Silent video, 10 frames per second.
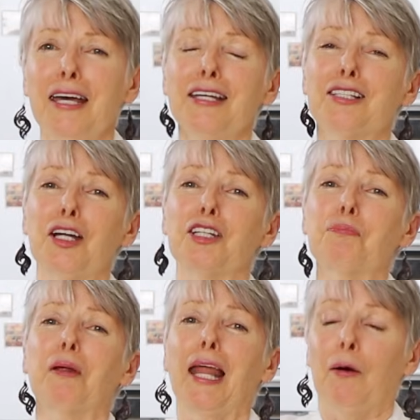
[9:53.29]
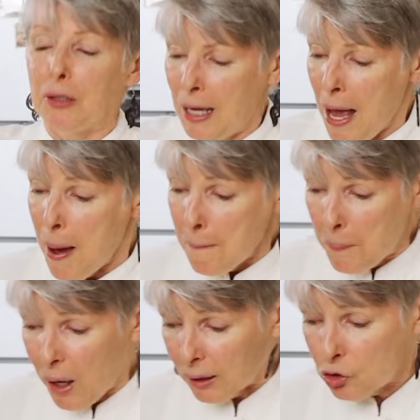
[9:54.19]
it's gonna spill out.
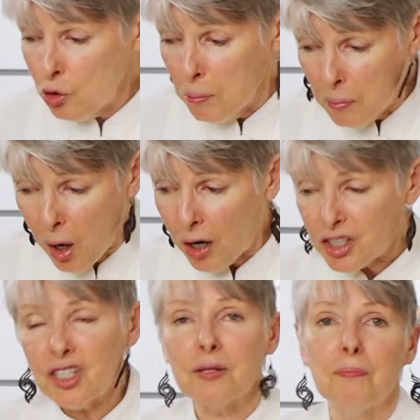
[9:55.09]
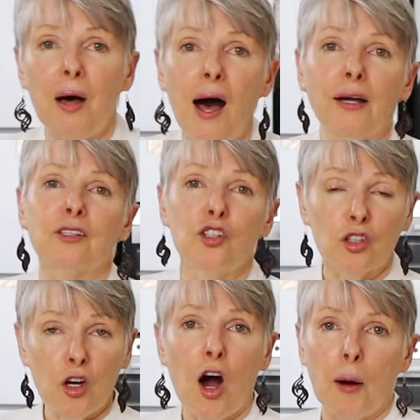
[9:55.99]
But you must mark the
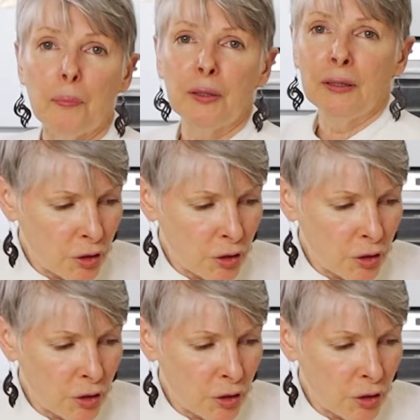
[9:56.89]
top